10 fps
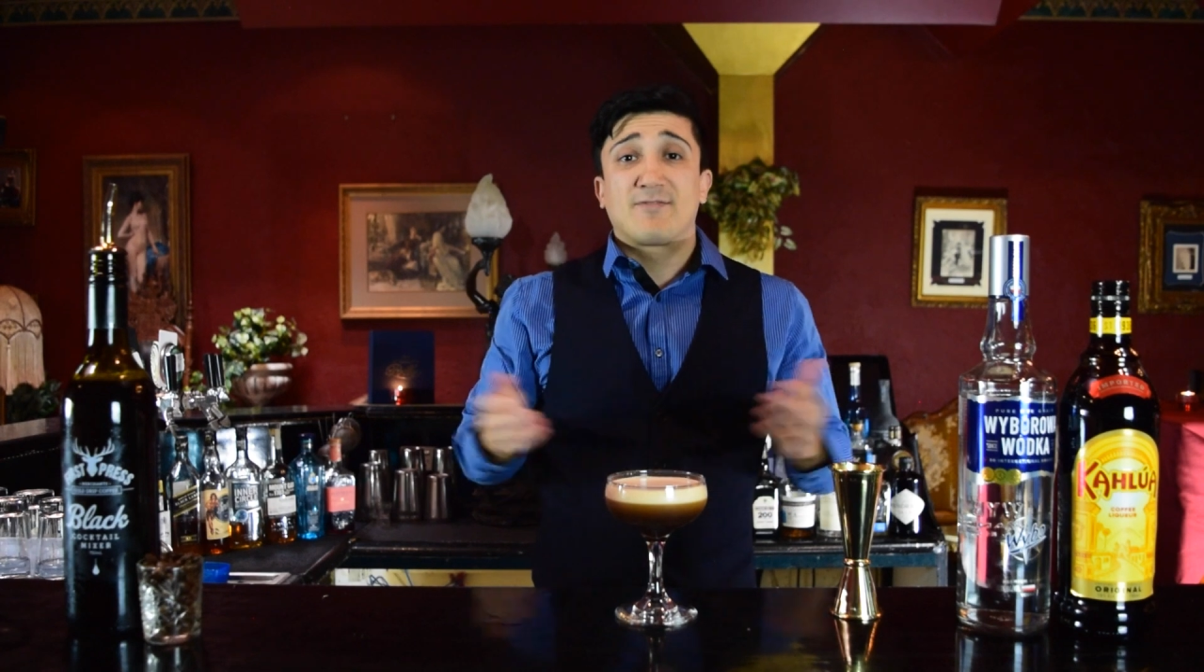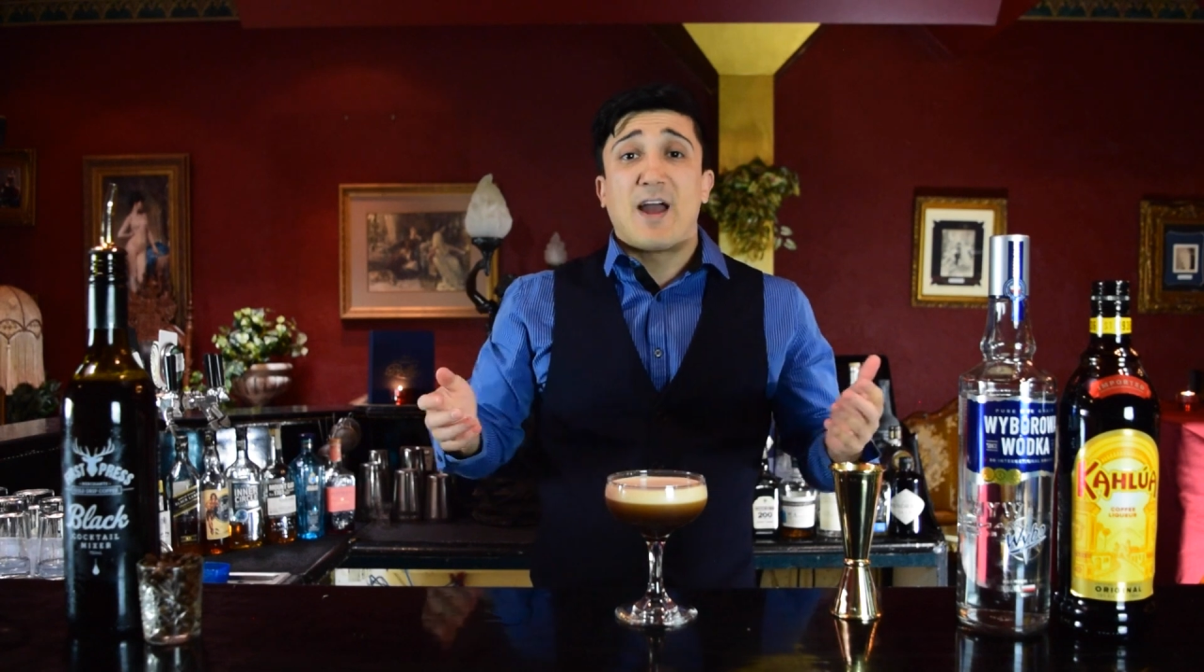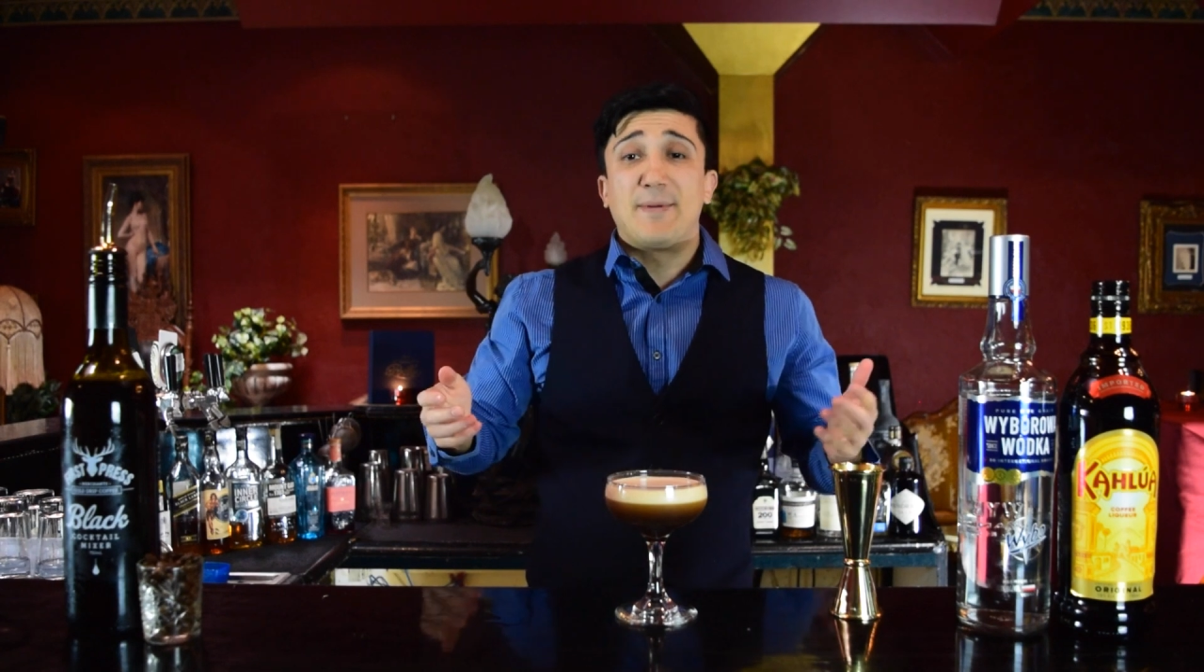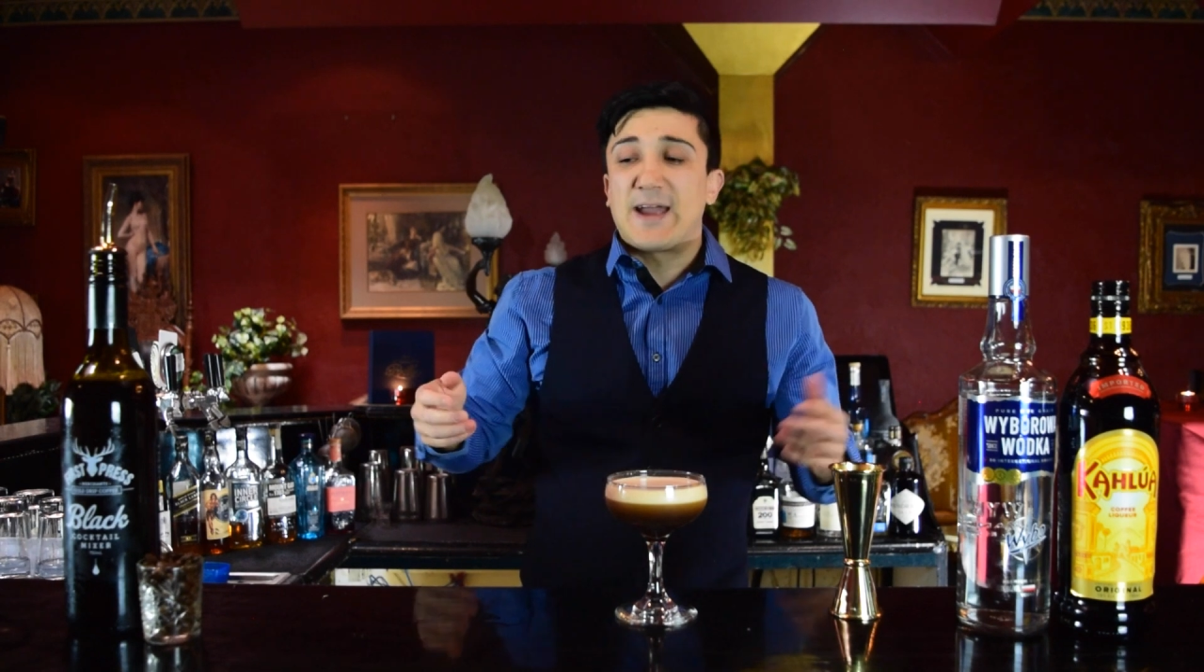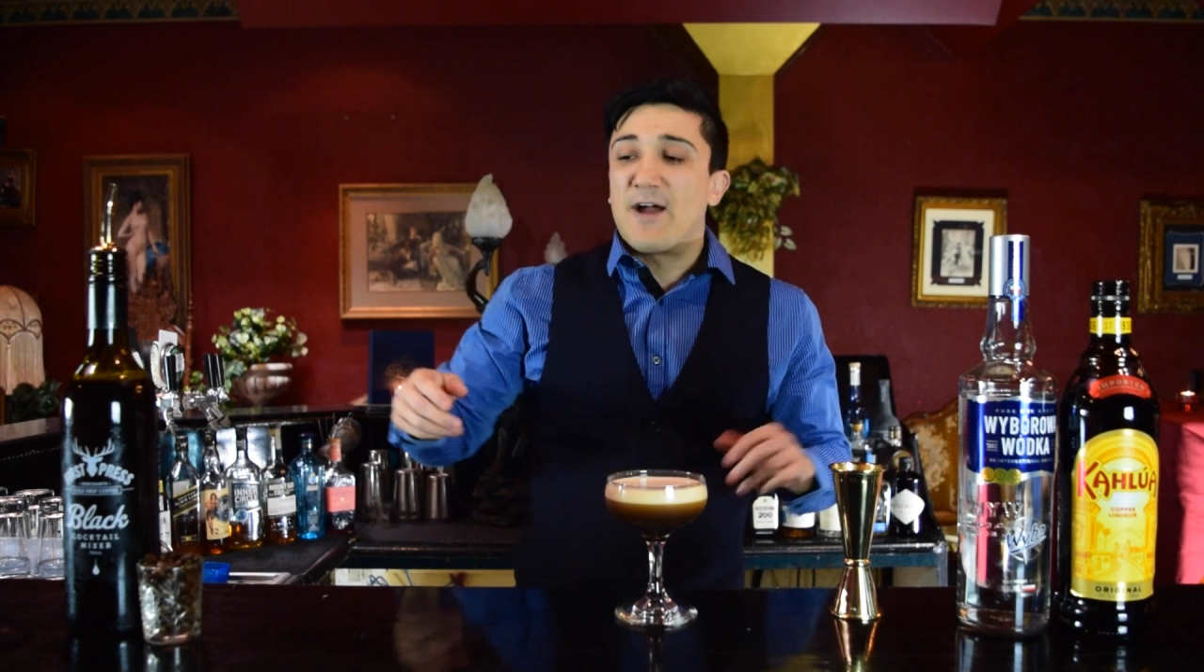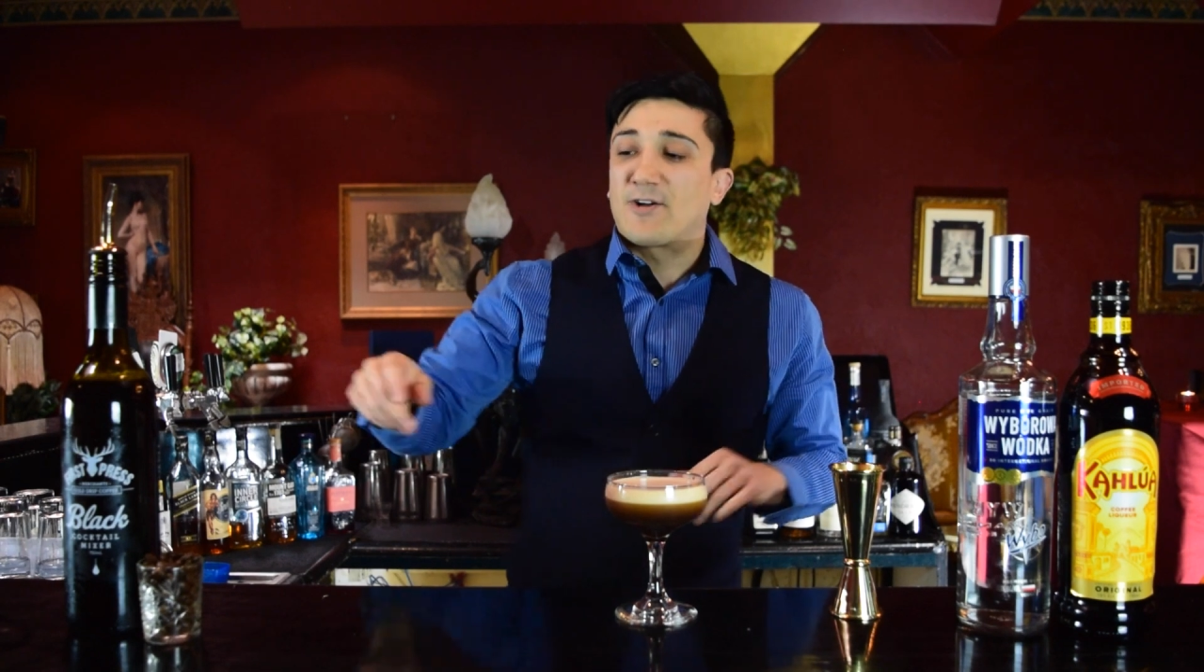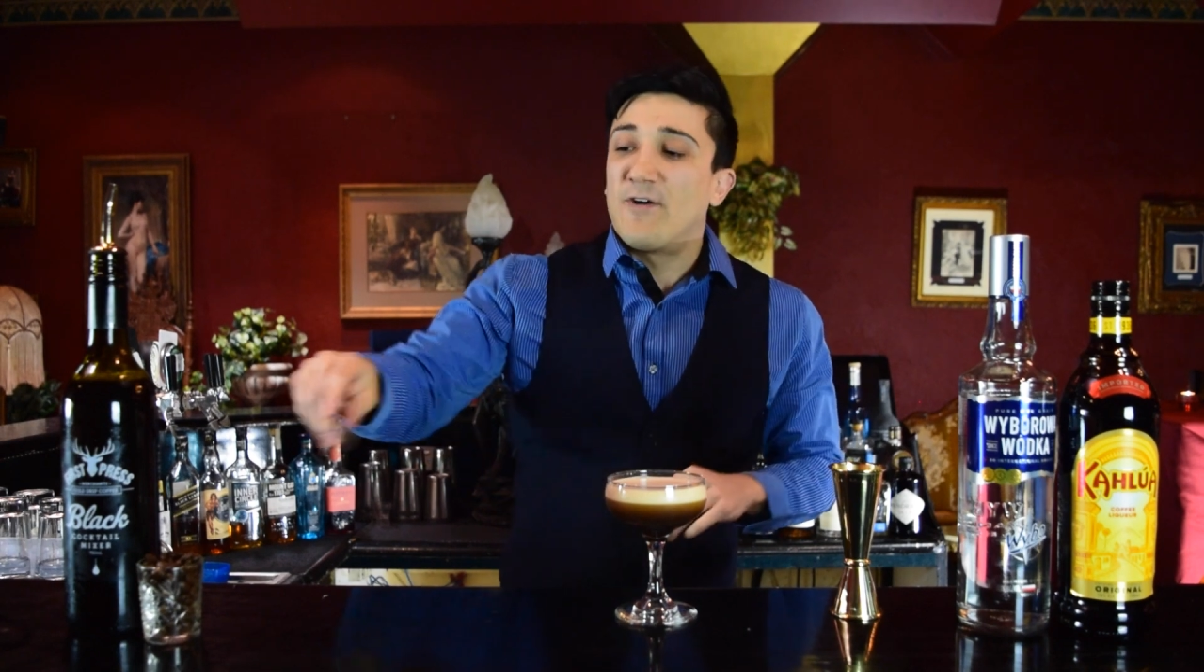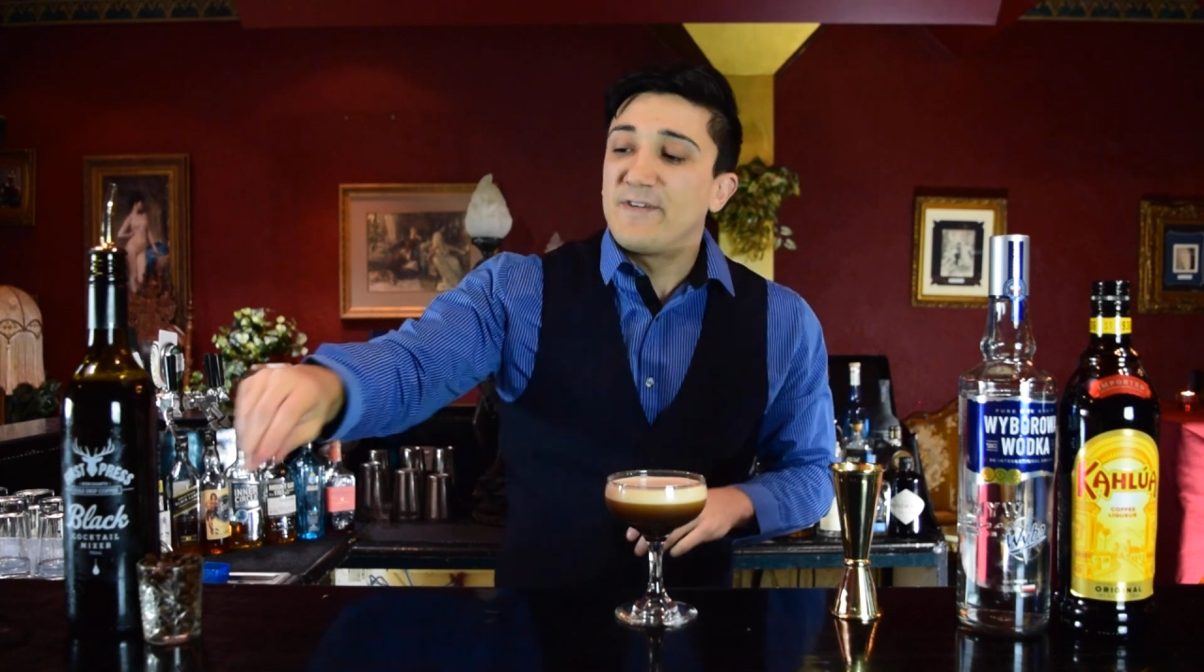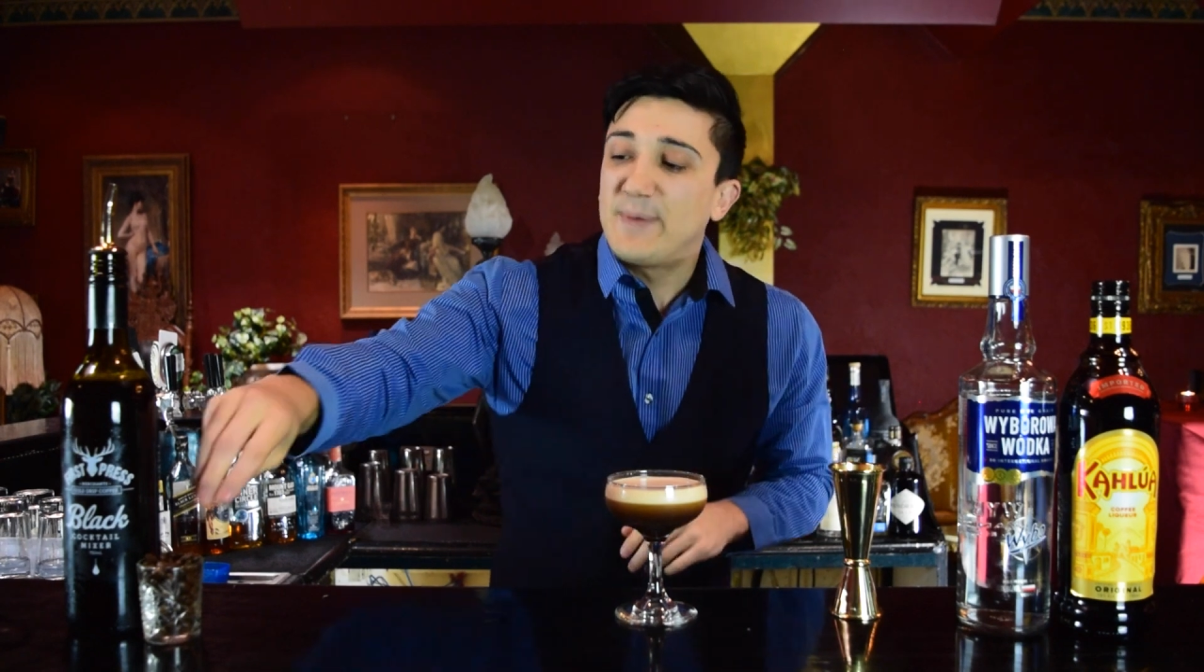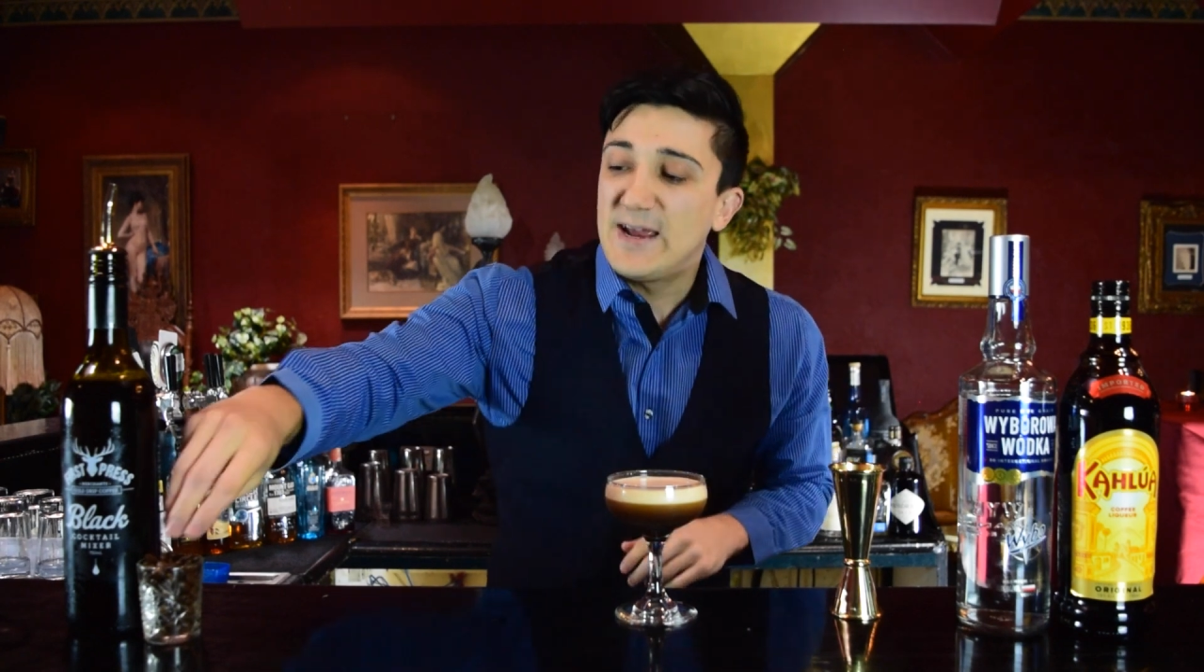Grabbing our
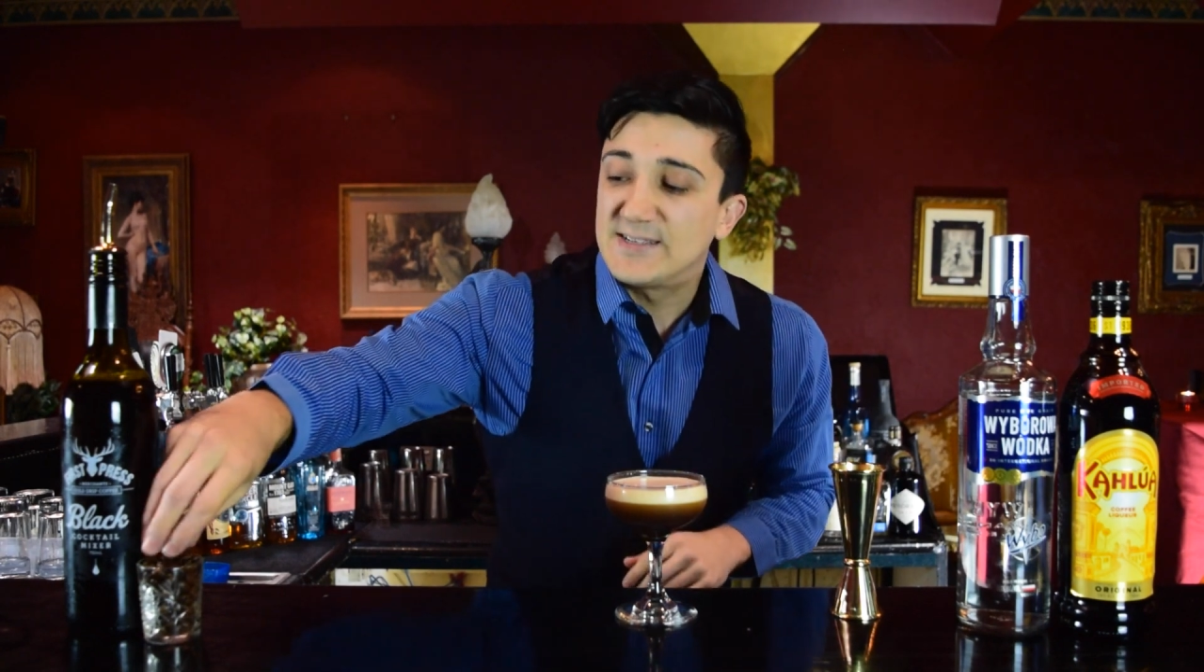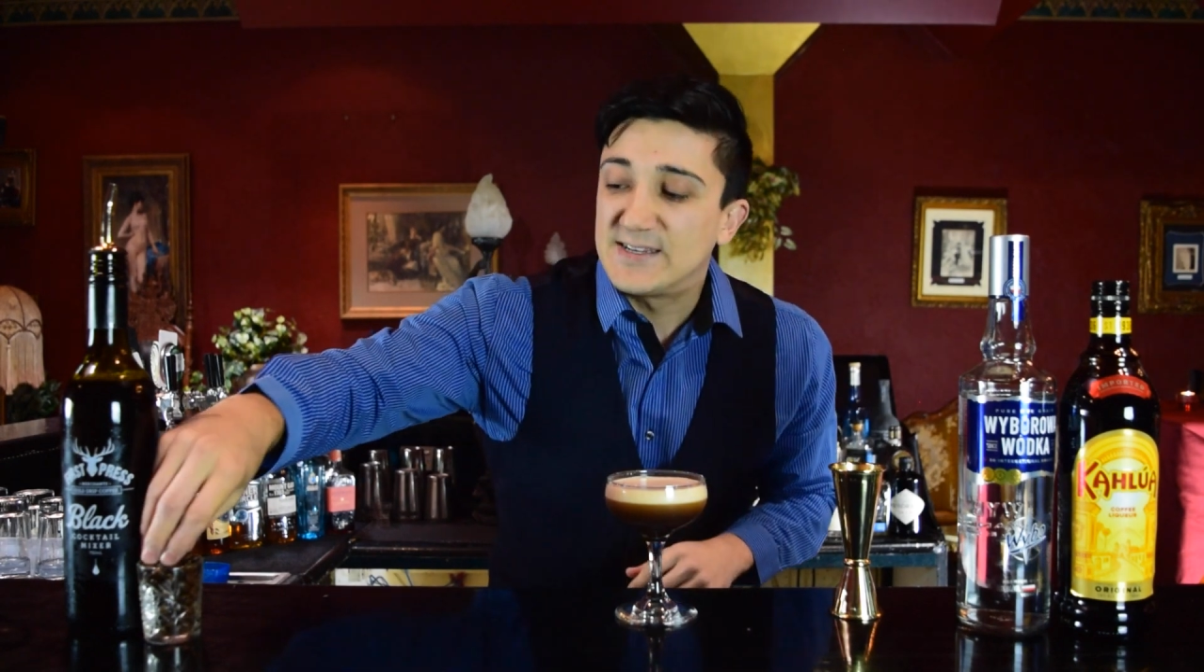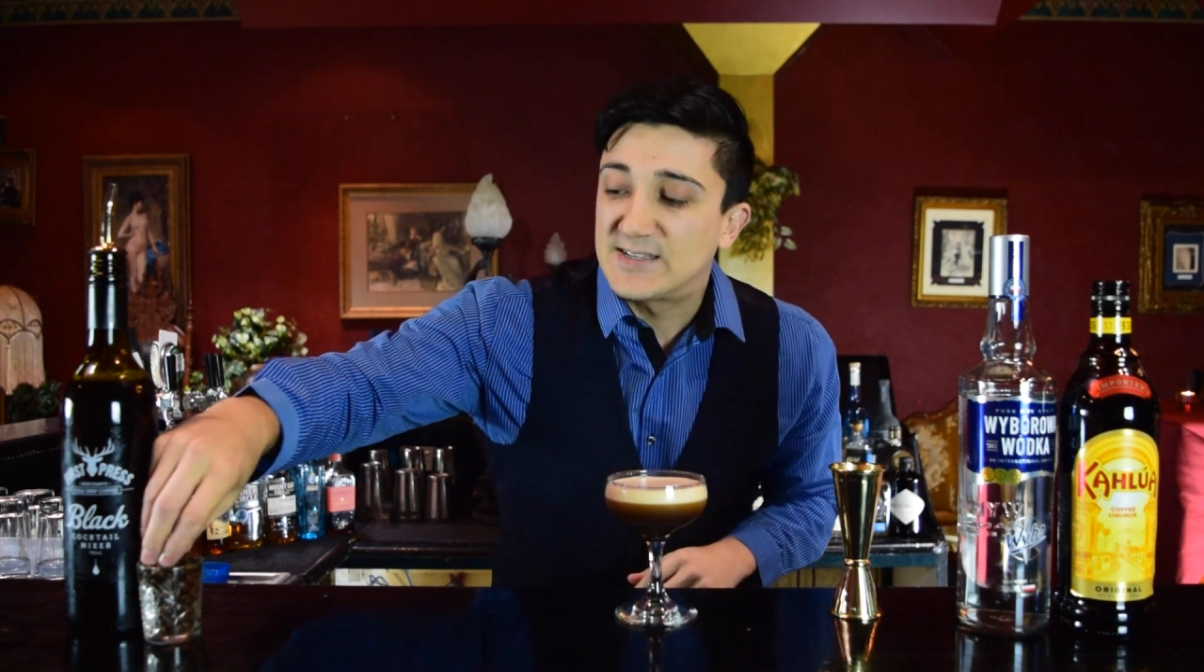coffee beans